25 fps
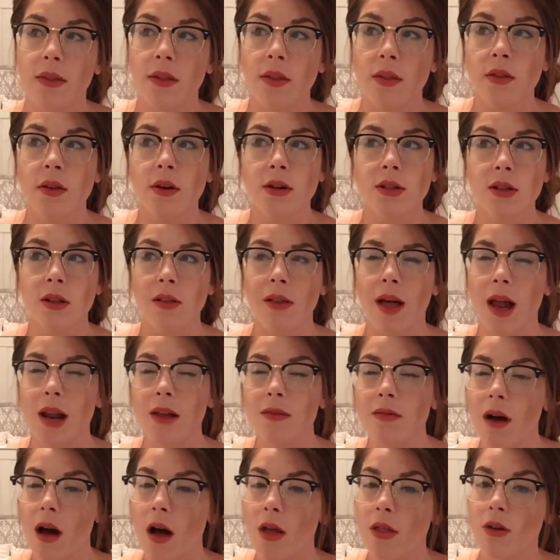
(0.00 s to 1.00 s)
then there's a lot
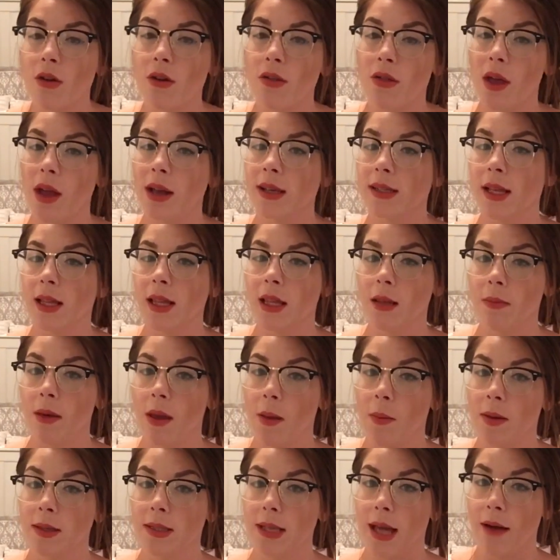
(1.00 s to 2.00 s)
of other things that the
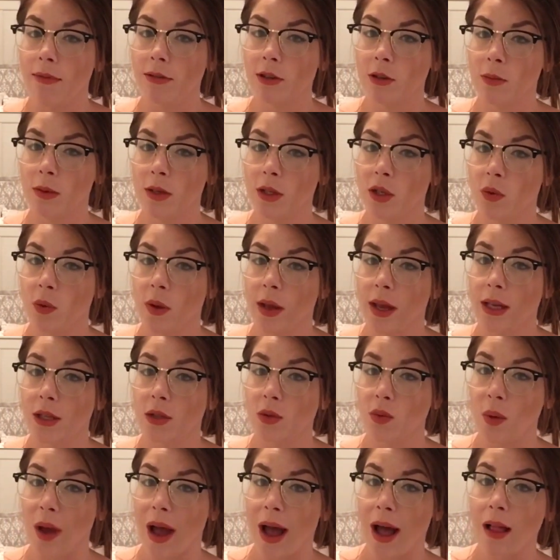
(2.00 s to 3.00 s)
babies have to be doing
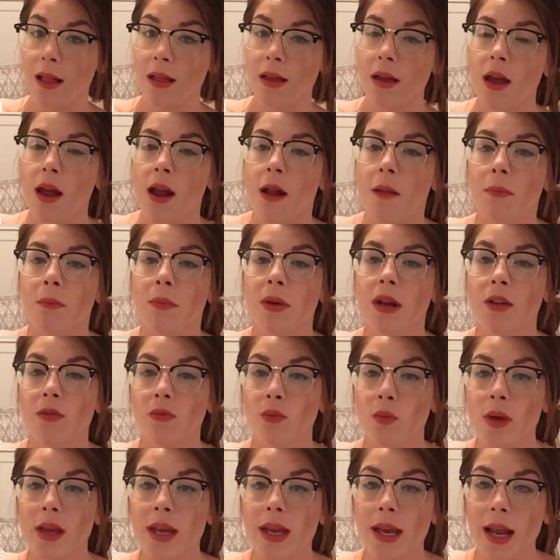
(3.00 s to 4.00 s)
as well. But if
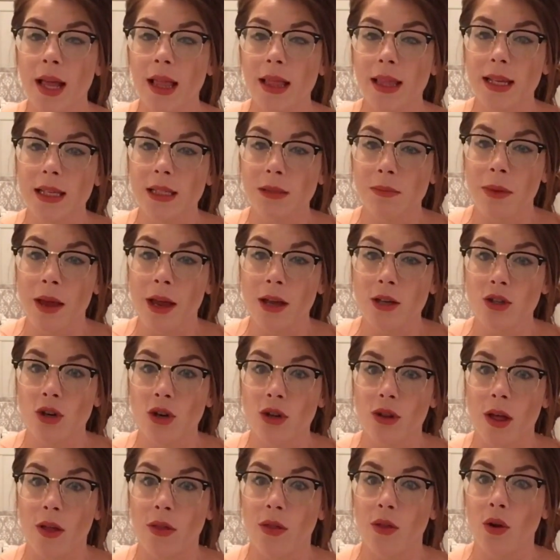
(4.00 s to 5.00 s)
we can at least make sure
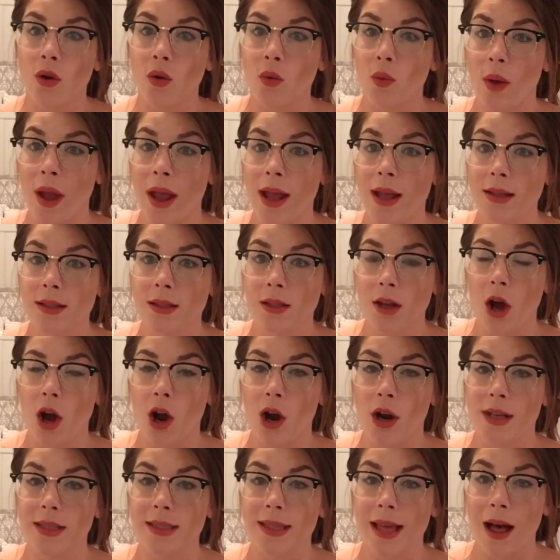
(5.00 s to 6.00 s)
that their weights
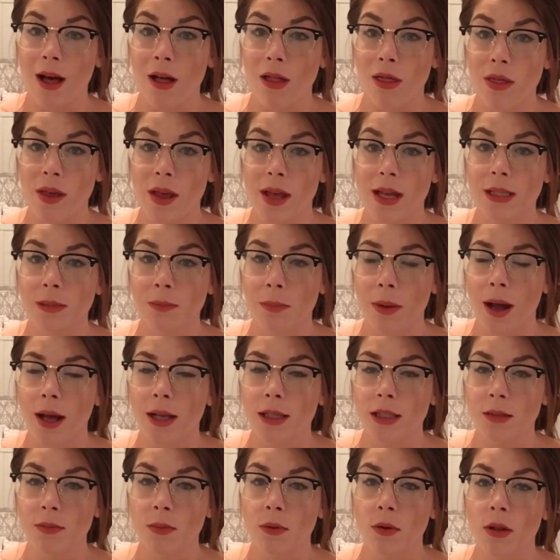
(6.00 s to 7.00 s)
are as healthy as
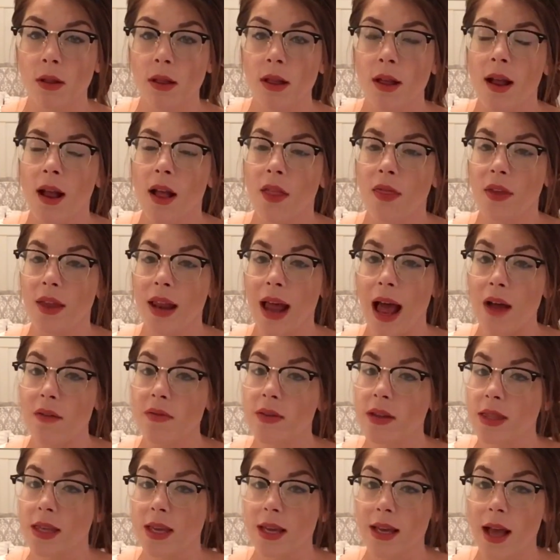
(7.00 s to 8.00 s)
possible, then
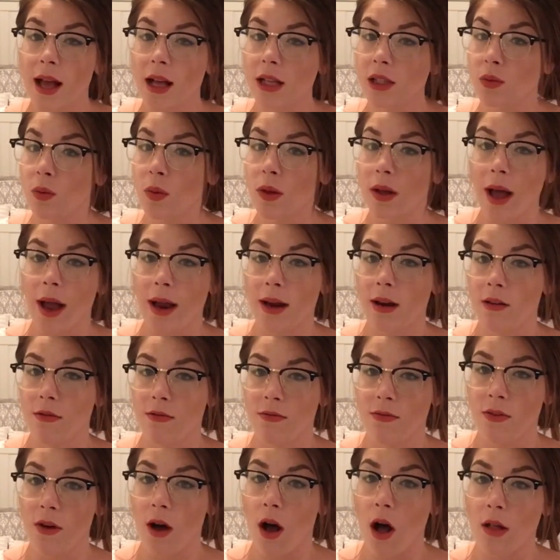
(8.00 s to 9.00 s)
everything else will kind of
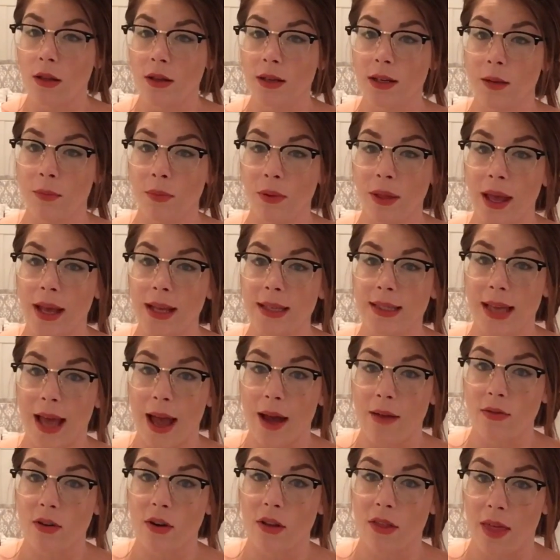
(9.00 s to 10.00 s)
fall into place
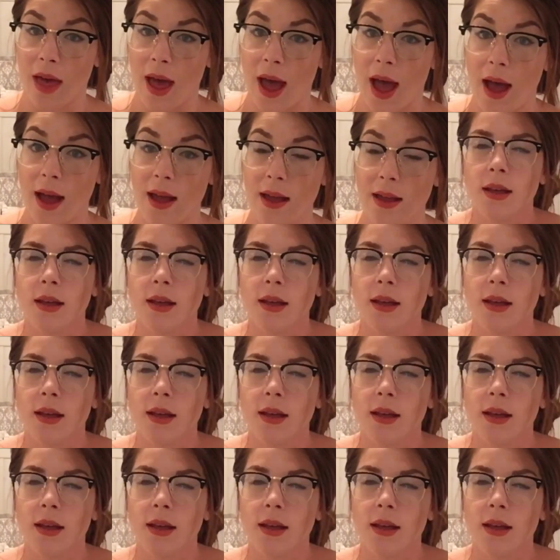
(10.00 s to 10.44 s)
after that.